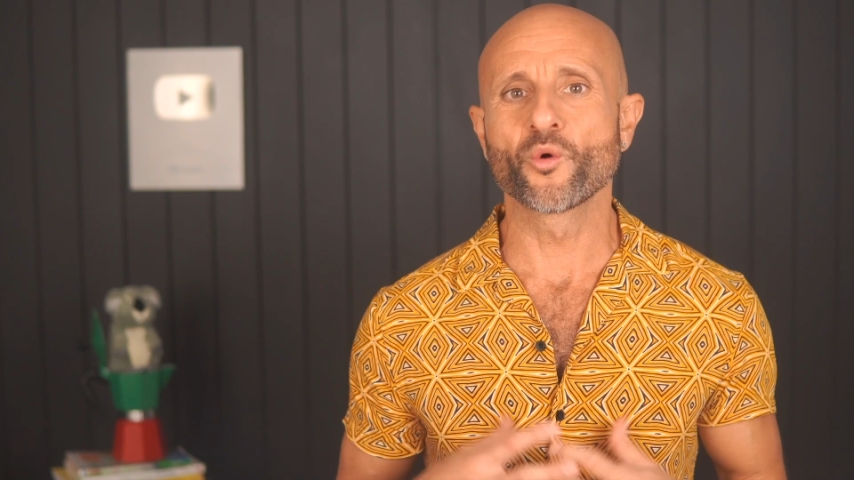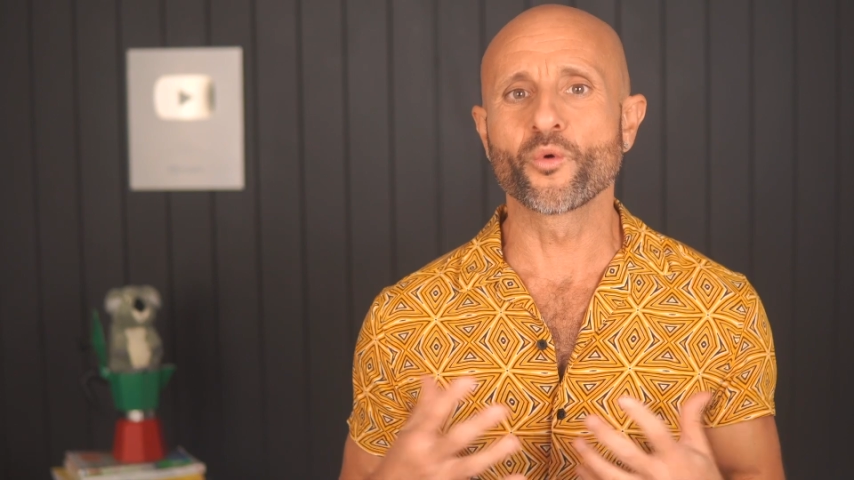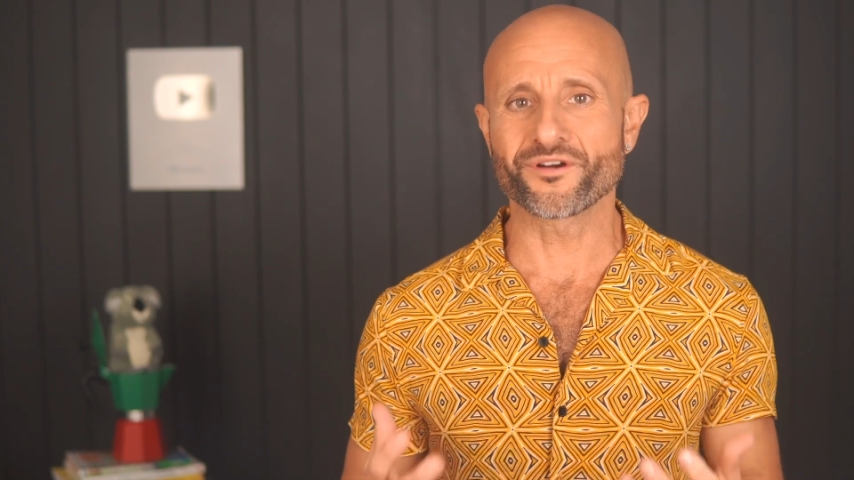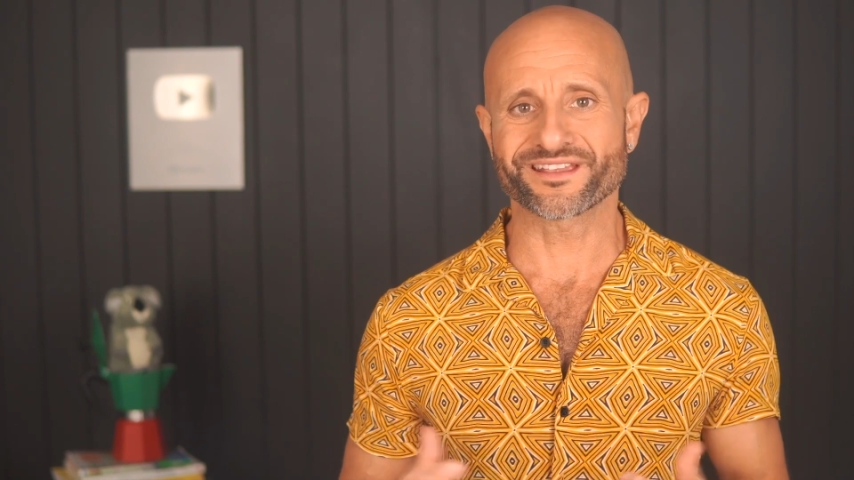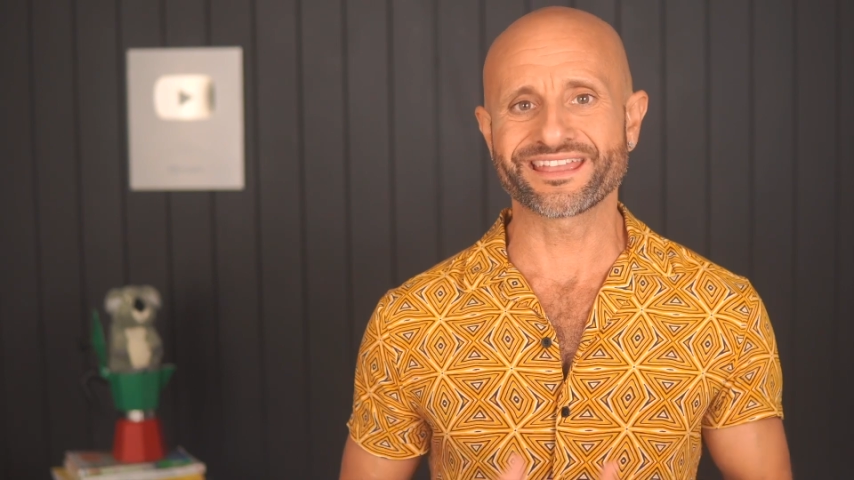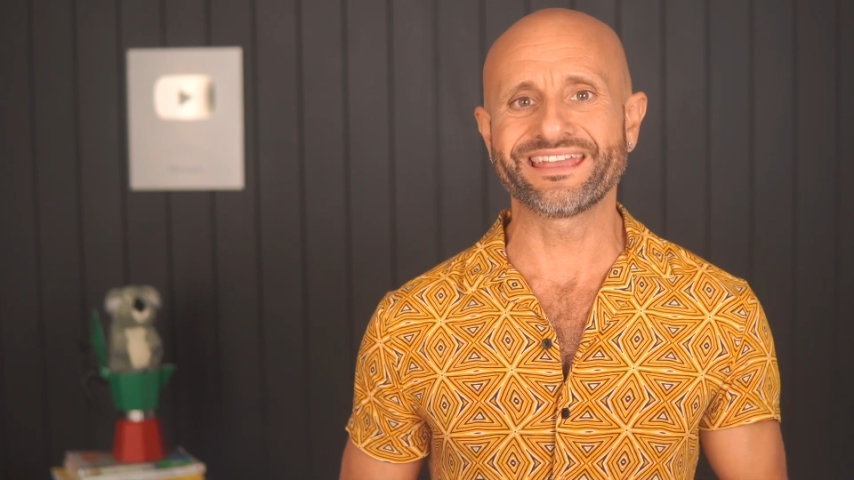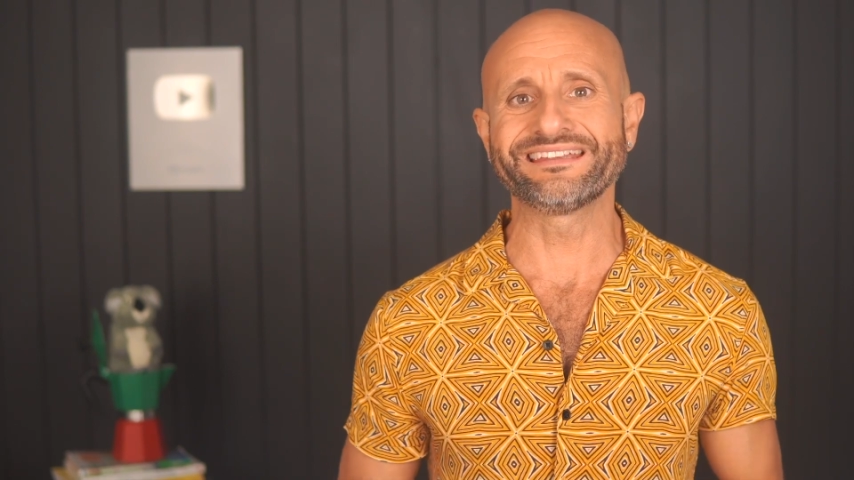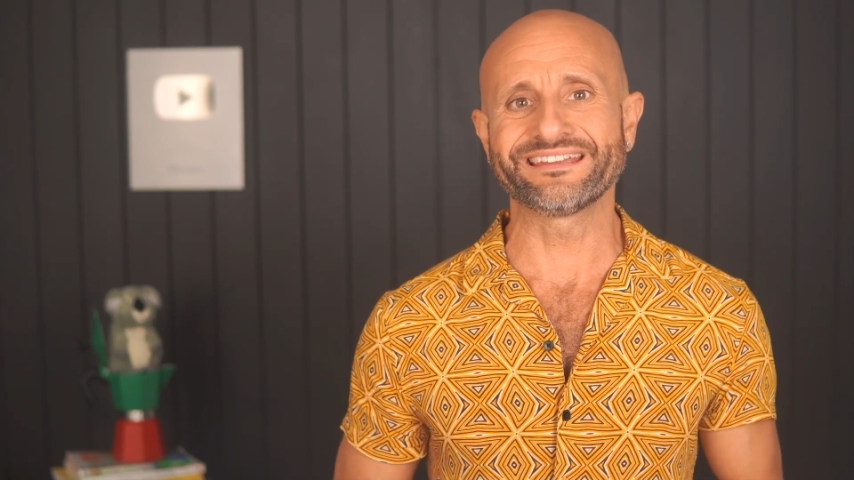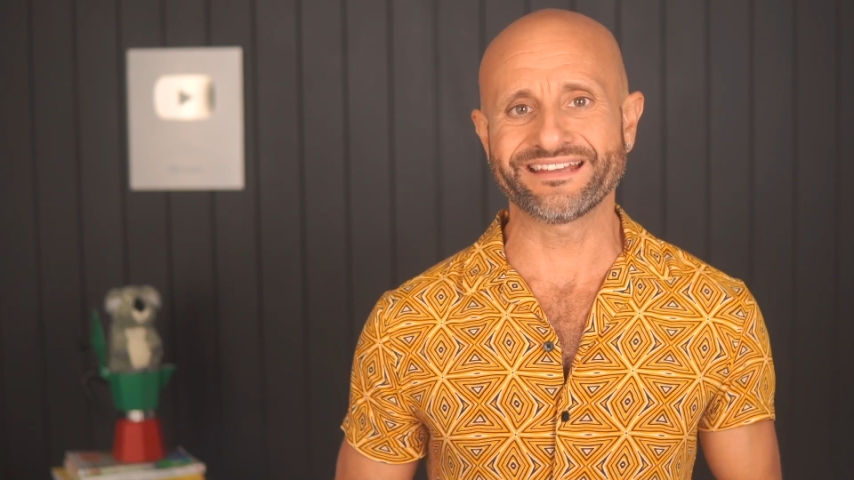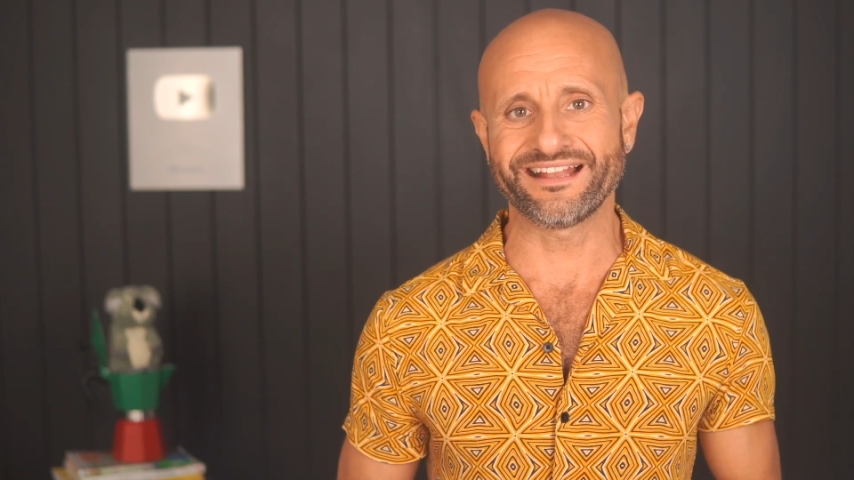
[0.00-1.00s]
work
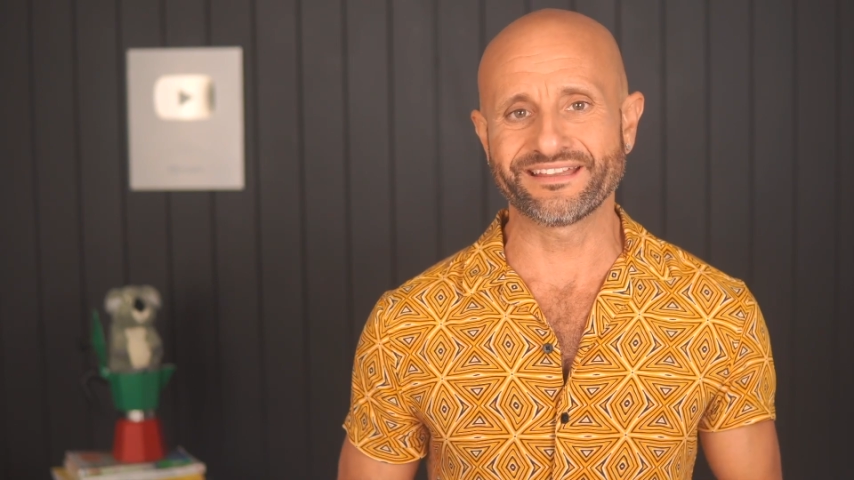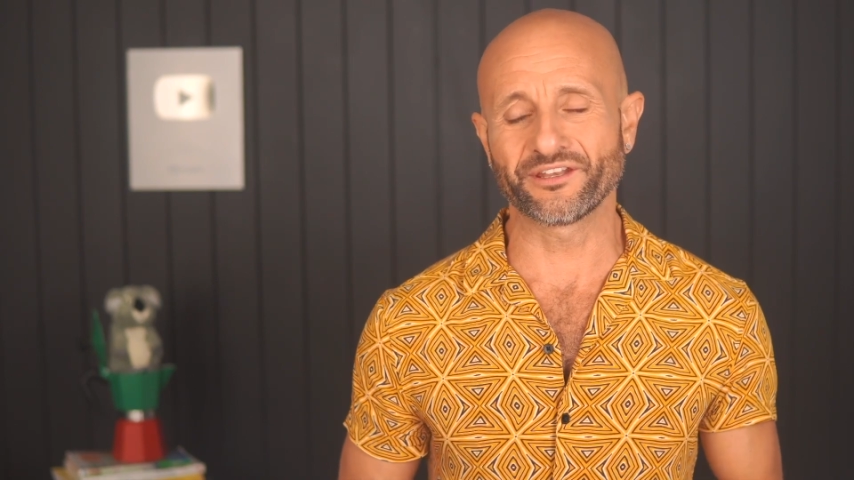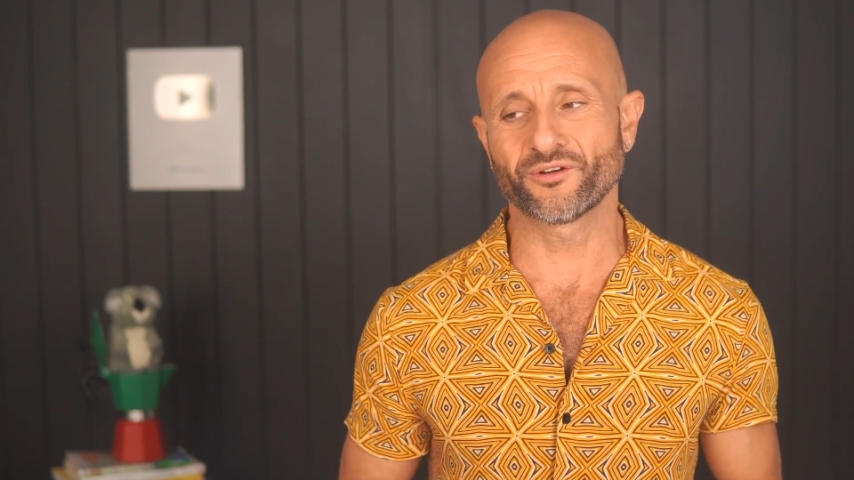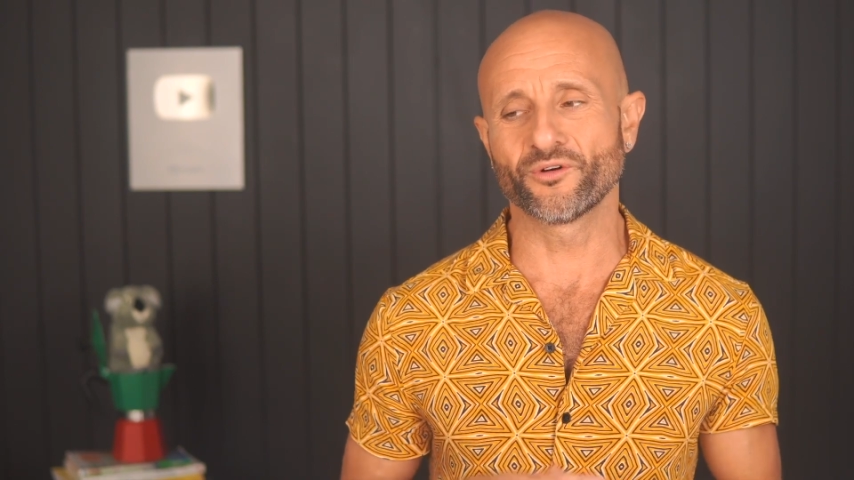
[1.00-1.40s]
in Italian,